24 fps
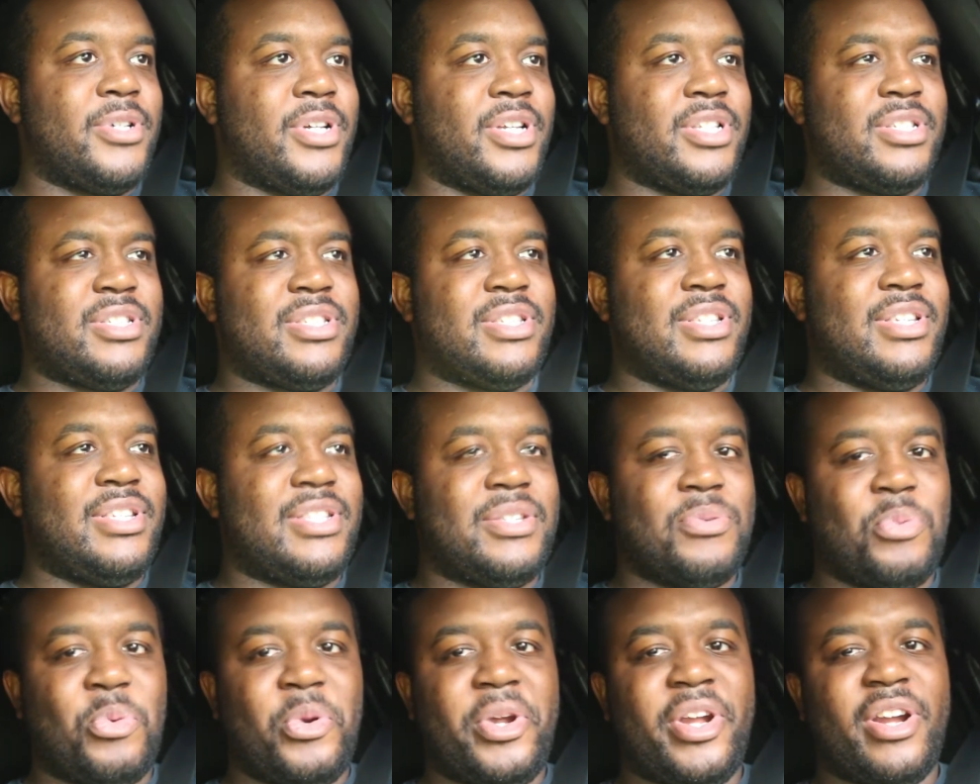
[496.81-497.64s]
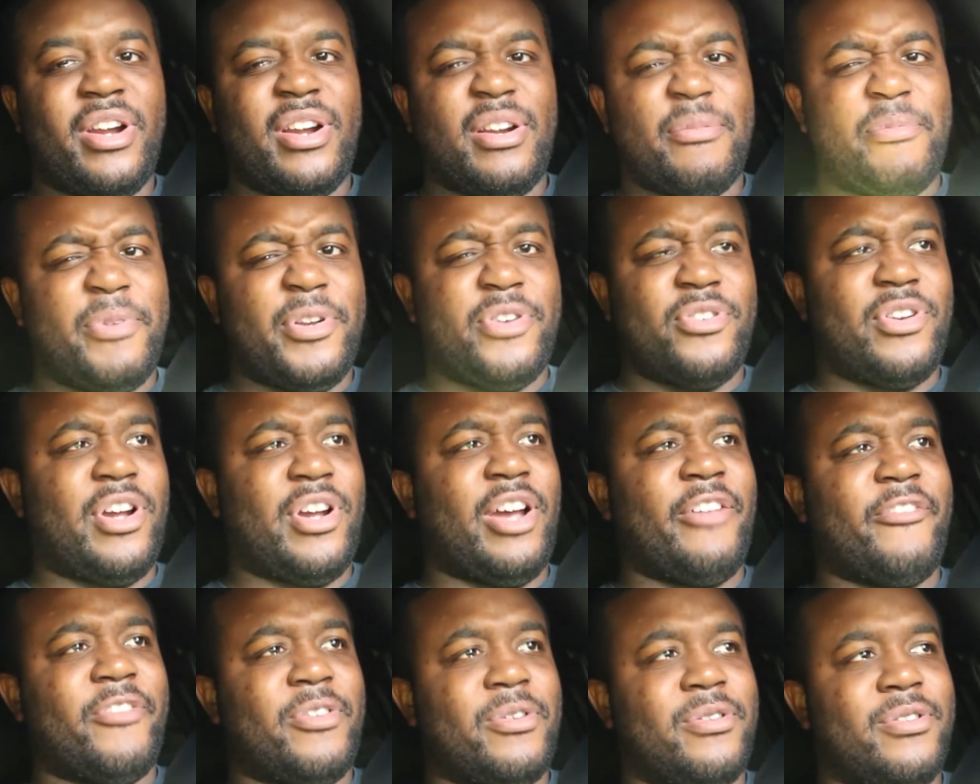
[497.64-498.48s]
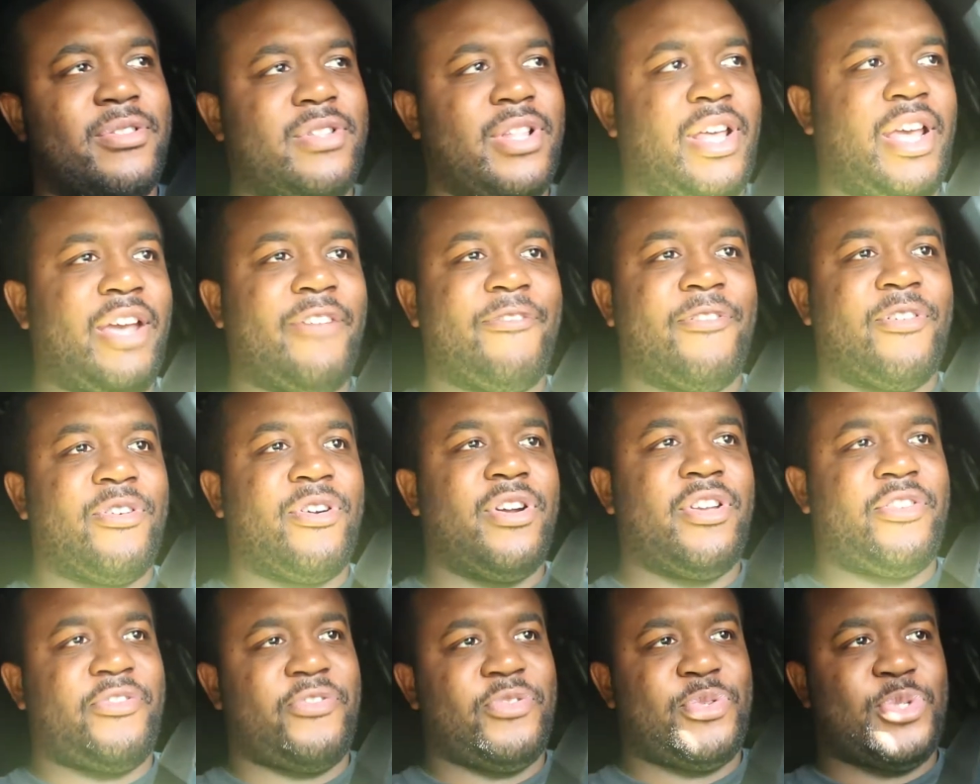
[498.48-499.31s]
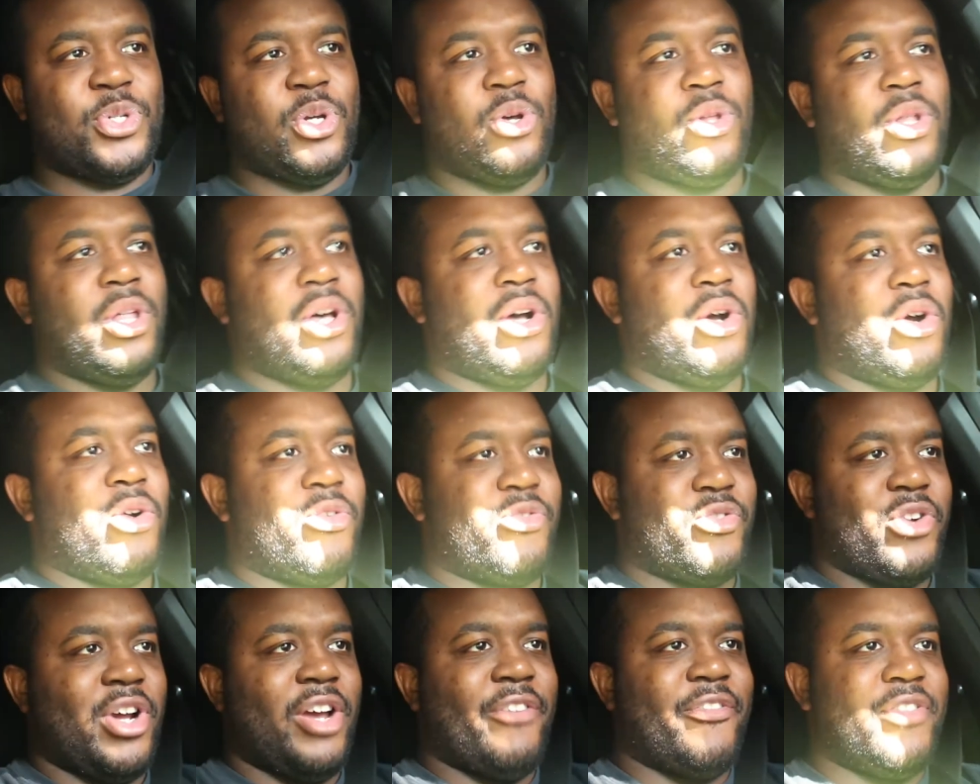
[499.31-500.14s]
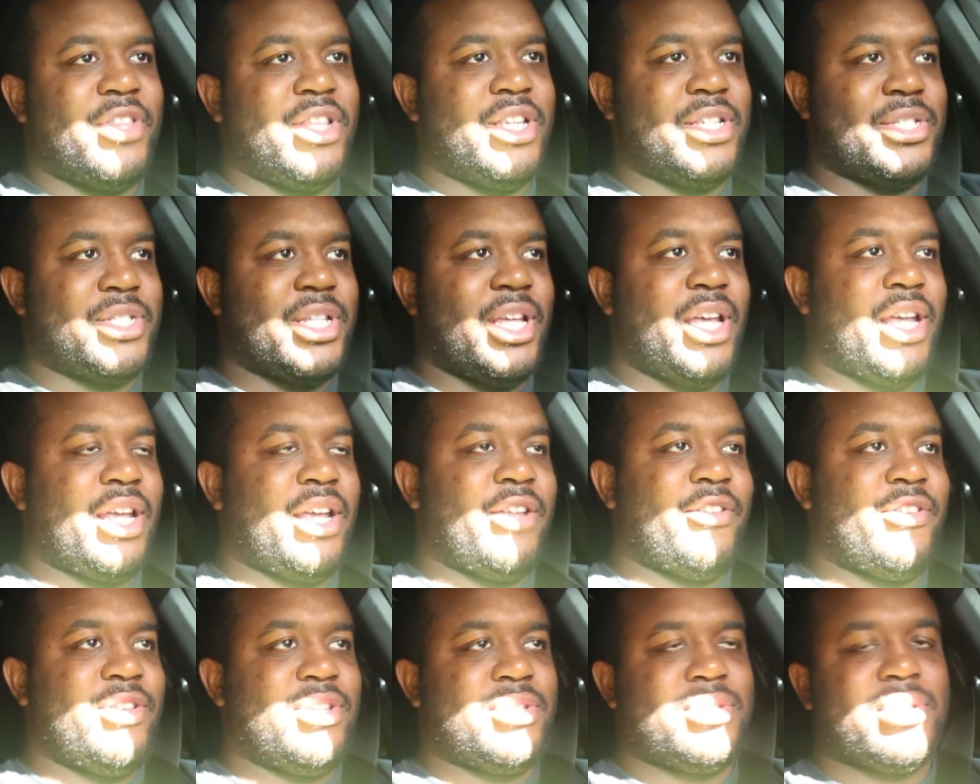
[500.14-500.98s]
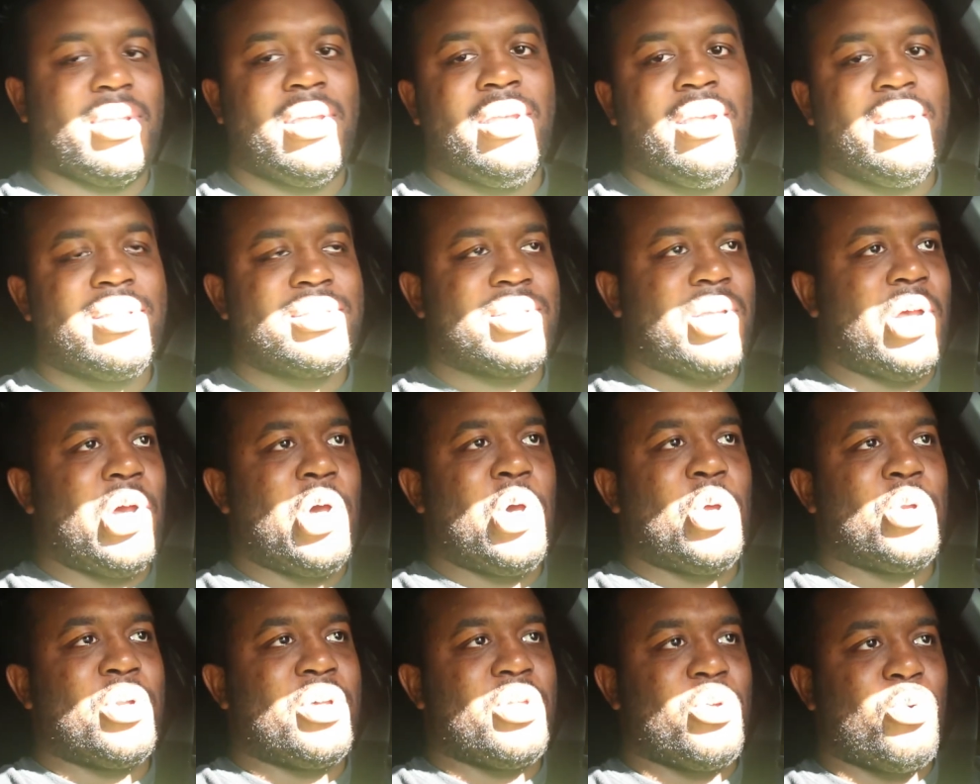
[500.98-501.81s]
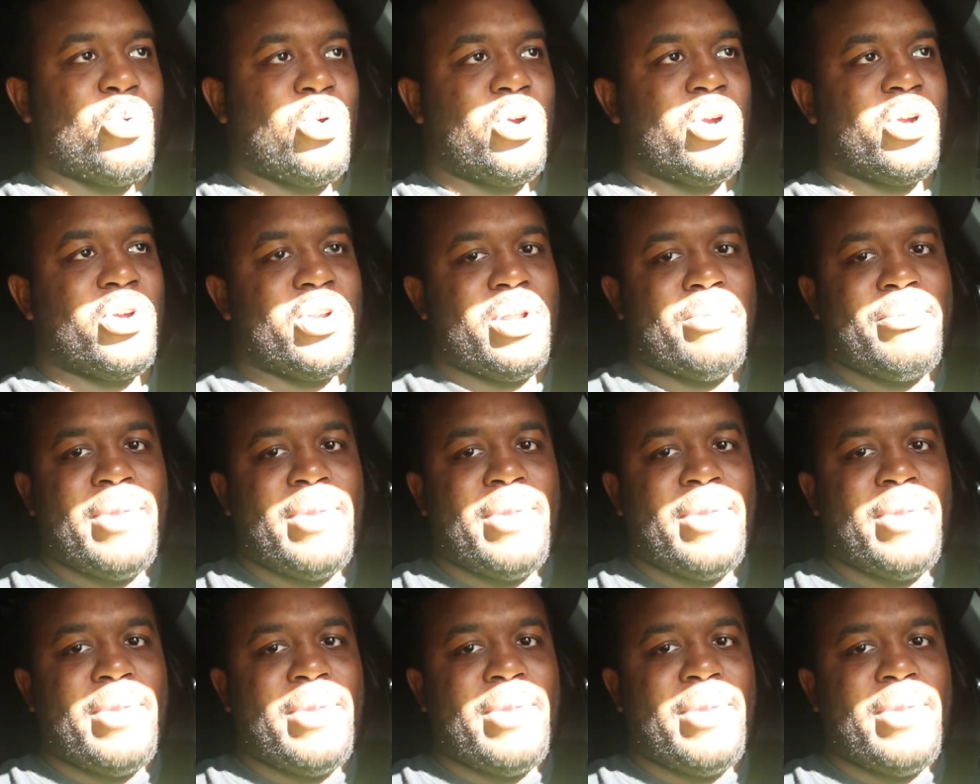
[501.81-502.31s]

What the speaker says: It's weird. I've been driving the FRS for so long. Driving this thing, it's a whole nother world. I'm